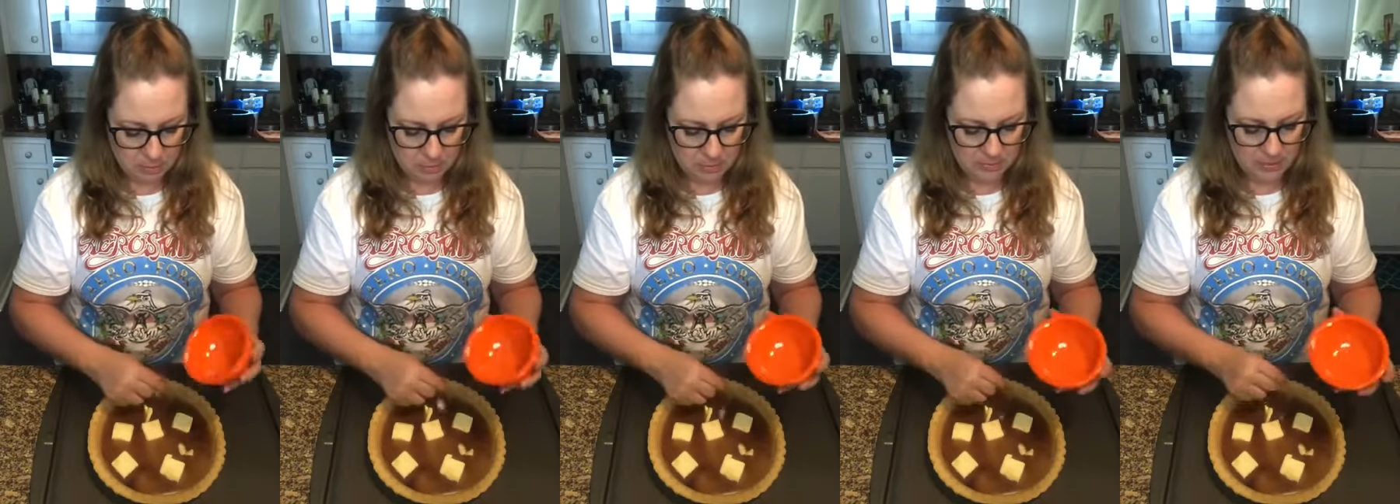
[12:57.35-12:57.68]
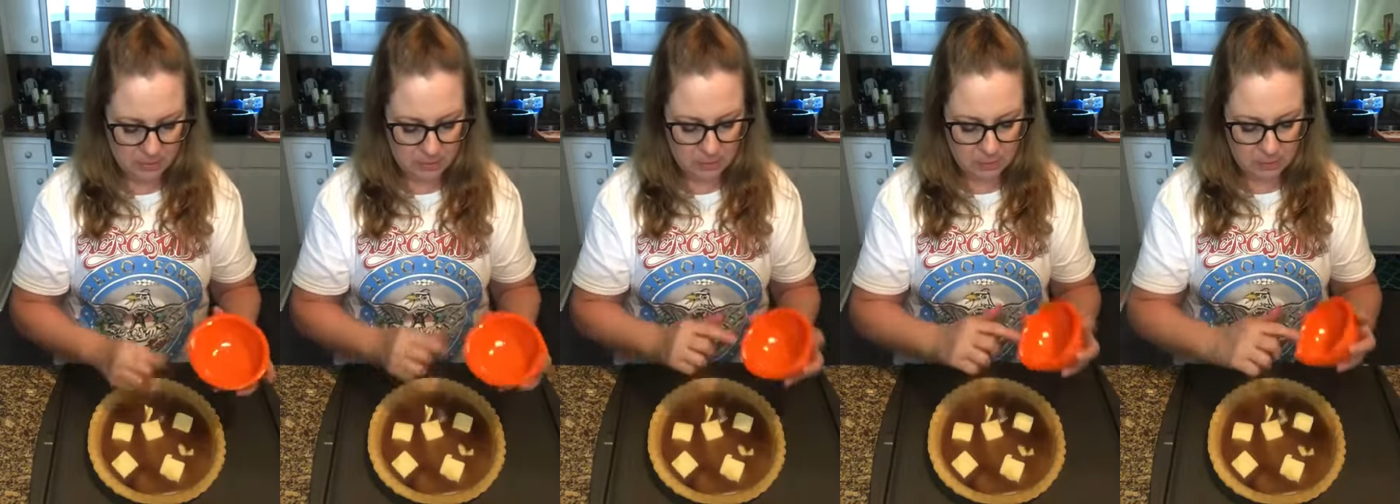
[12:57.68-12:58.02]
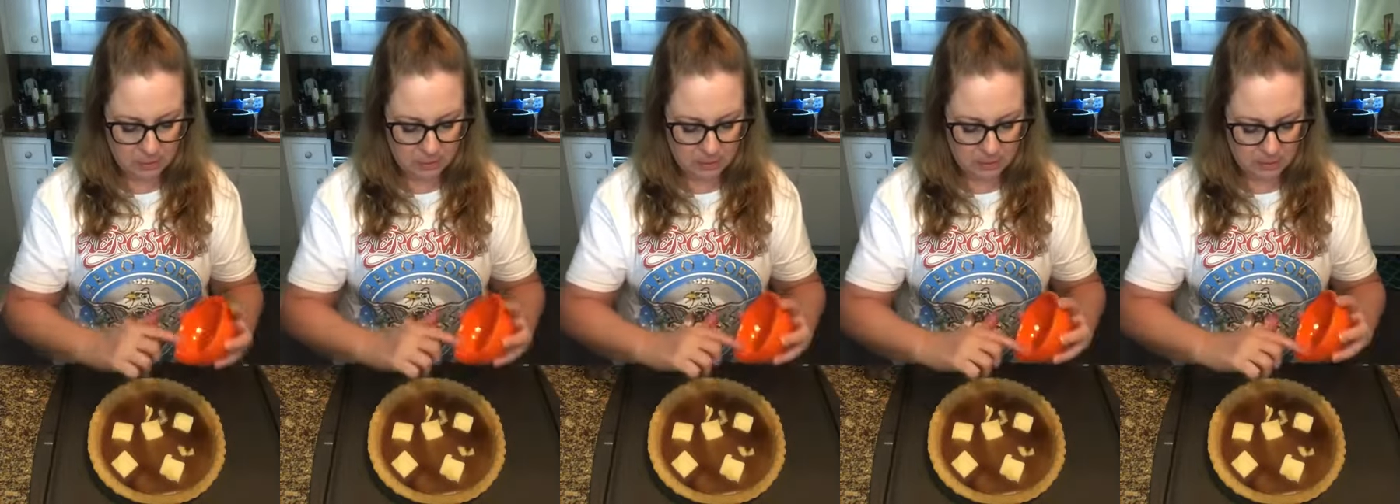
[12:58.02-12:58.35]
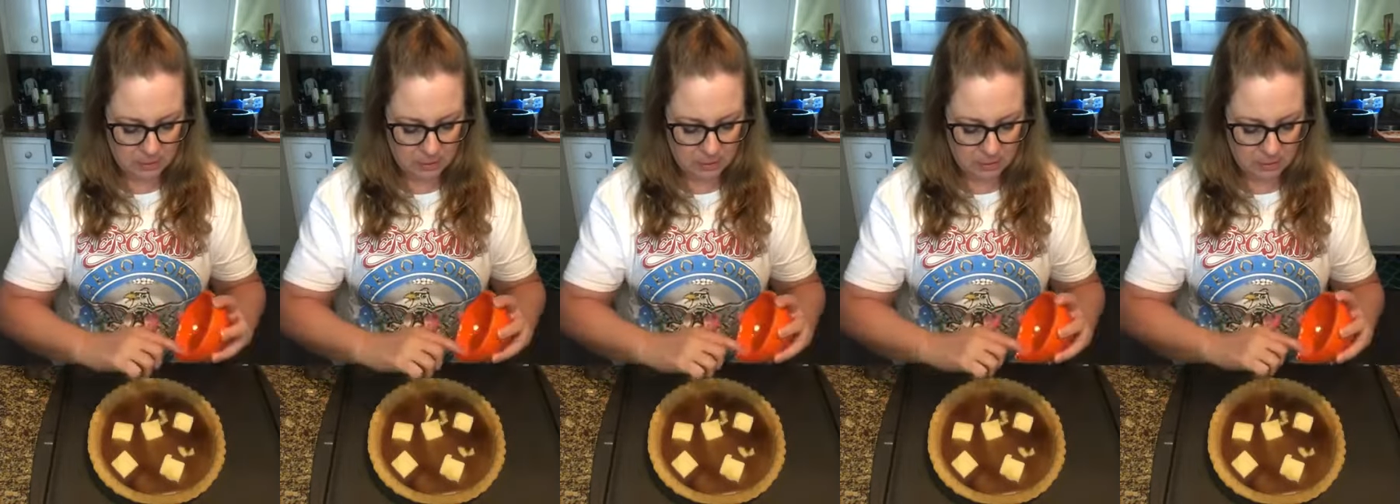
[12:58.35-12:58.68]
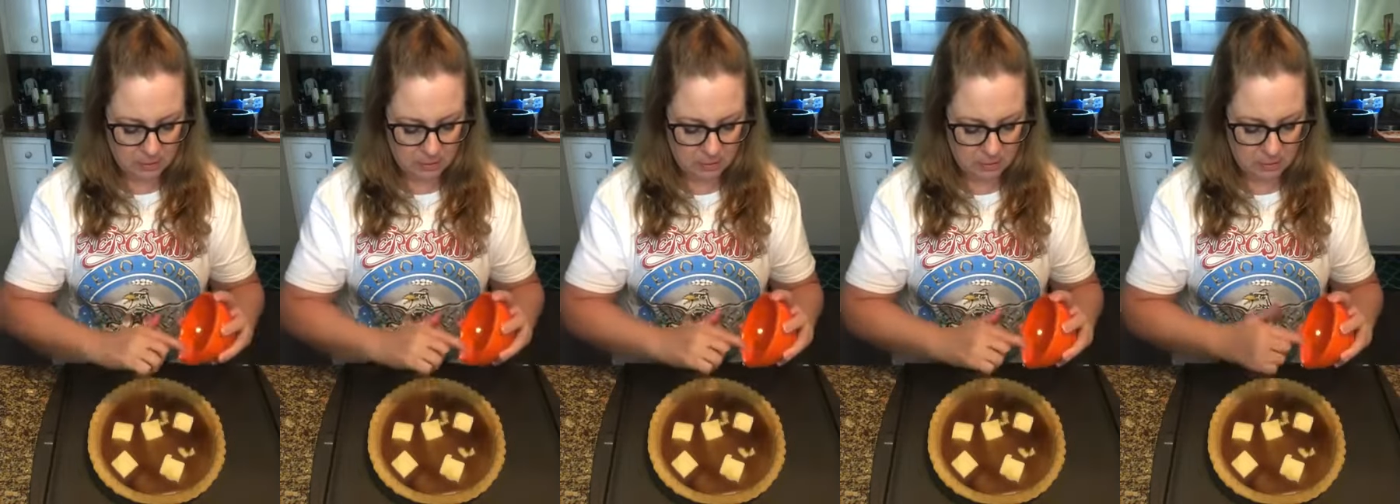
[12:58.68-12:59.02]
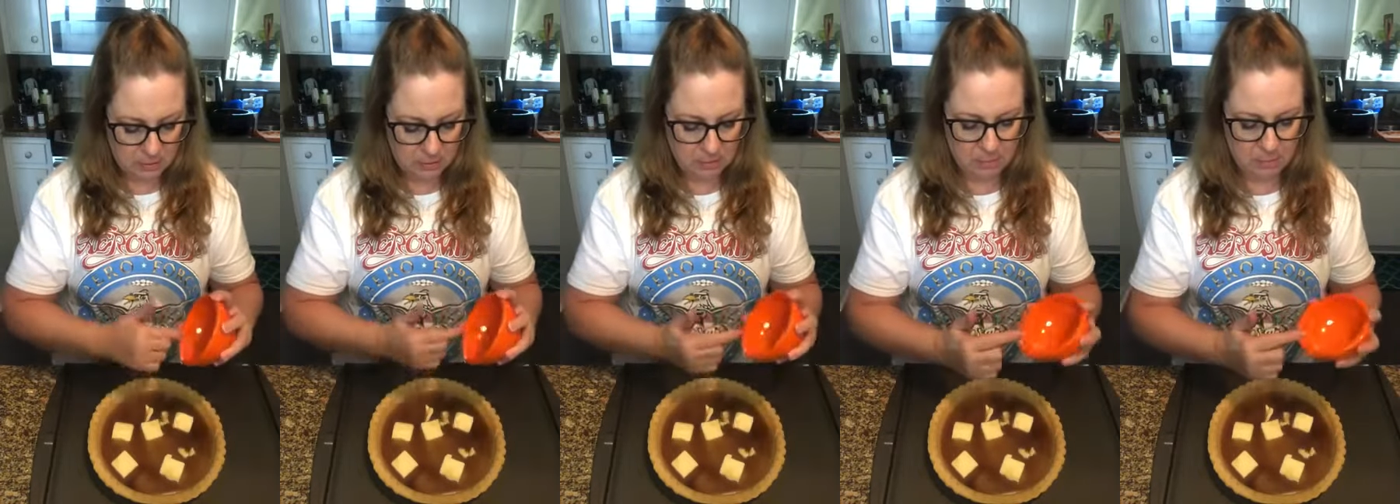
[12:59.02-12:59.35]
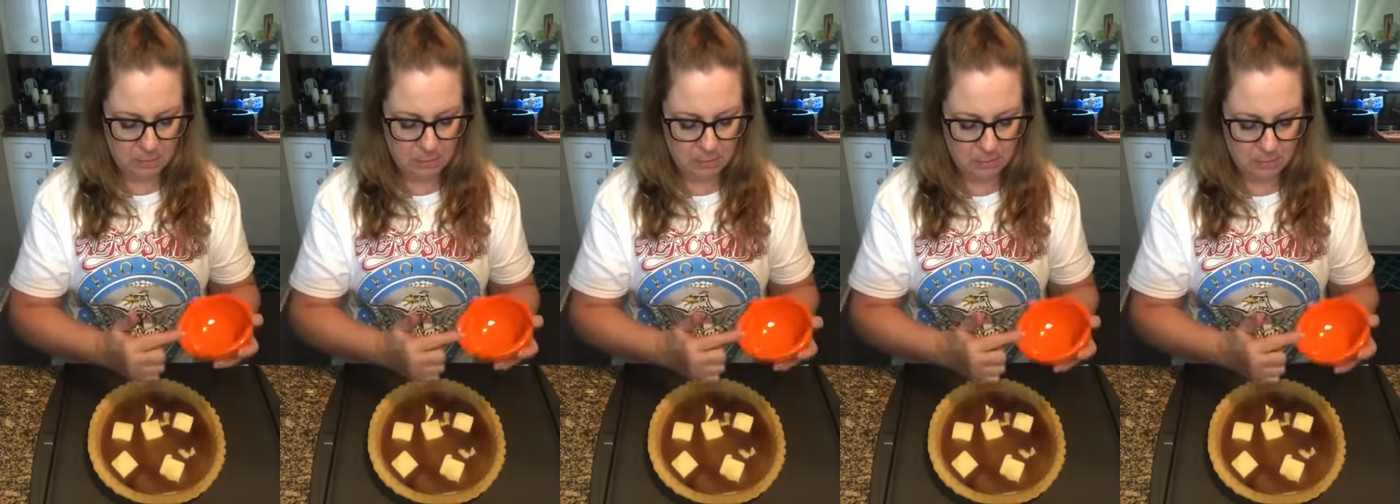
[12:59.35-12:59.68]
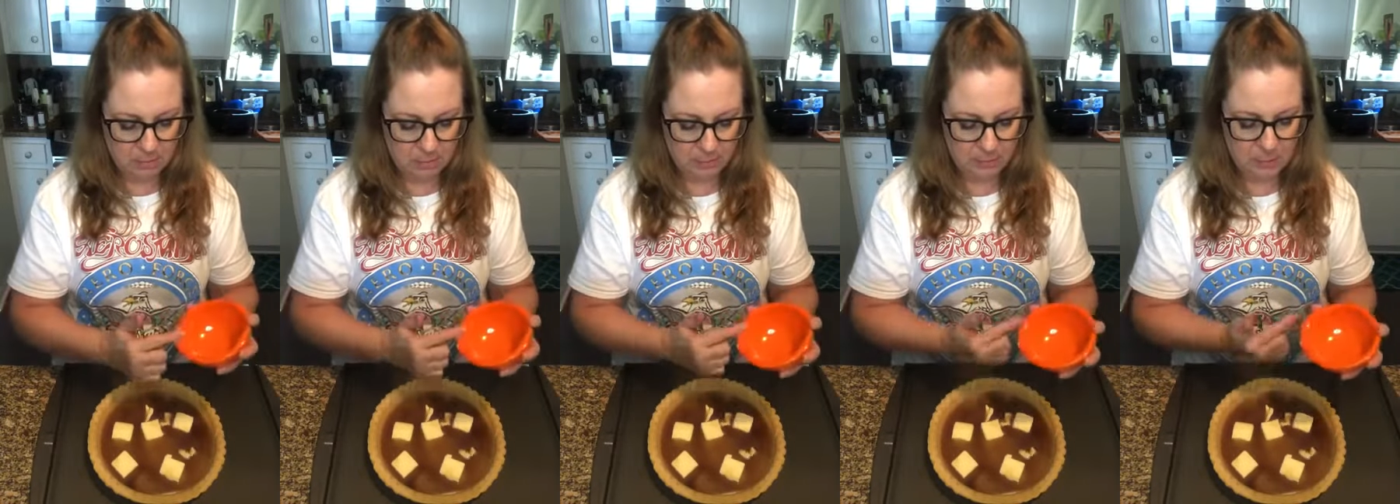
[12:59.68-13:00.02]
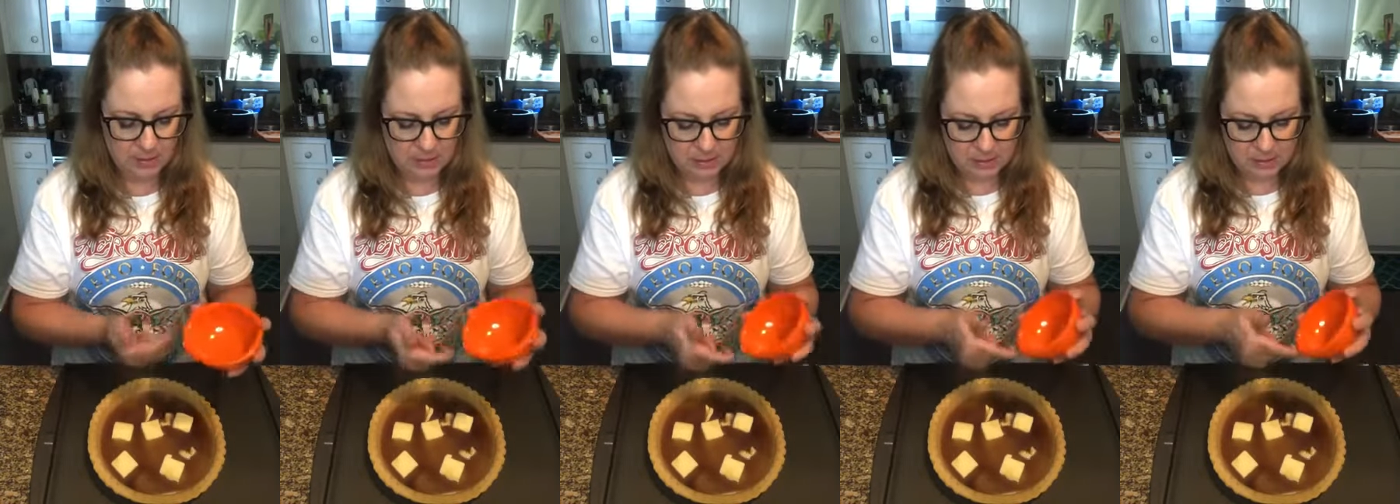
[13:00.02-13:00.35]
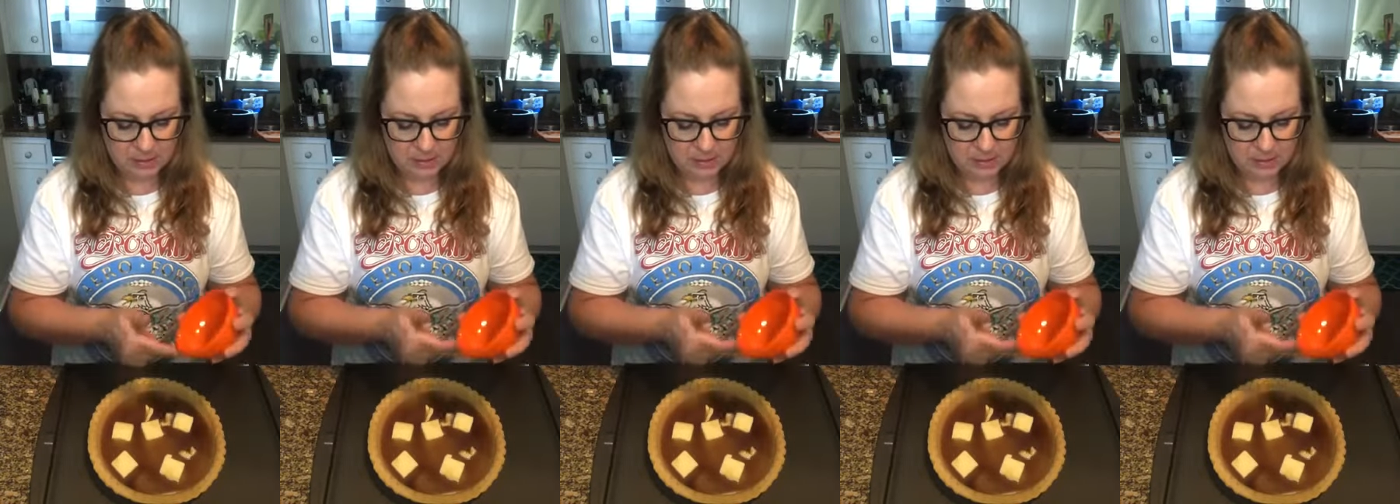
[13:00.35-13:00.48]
that's what this little business is